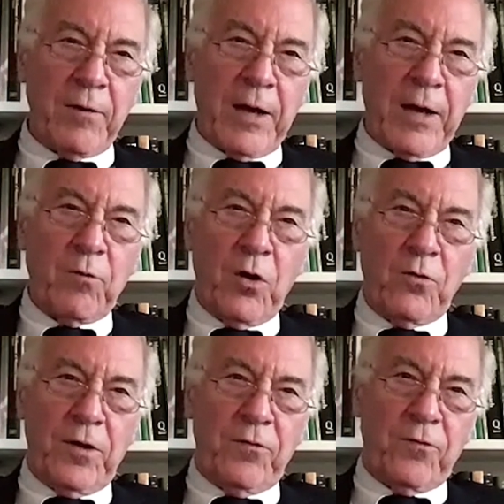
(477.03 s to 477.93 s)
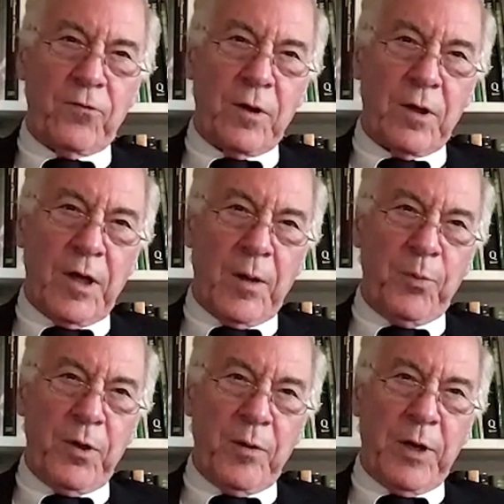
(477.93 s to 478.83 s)
I wrote this up,
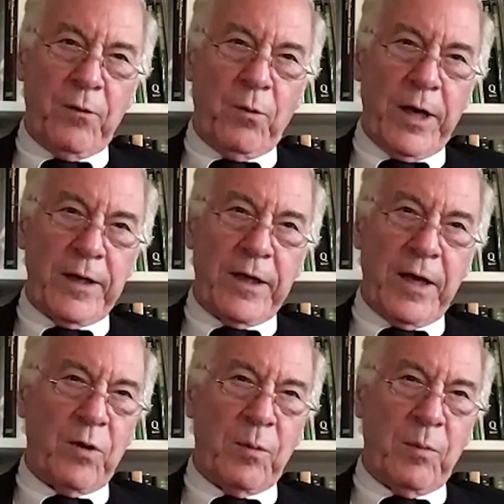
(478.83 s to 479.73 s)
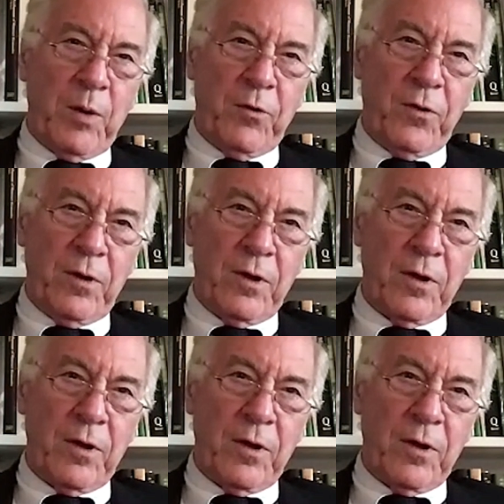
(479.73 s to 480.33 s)
by the way. I can't remember the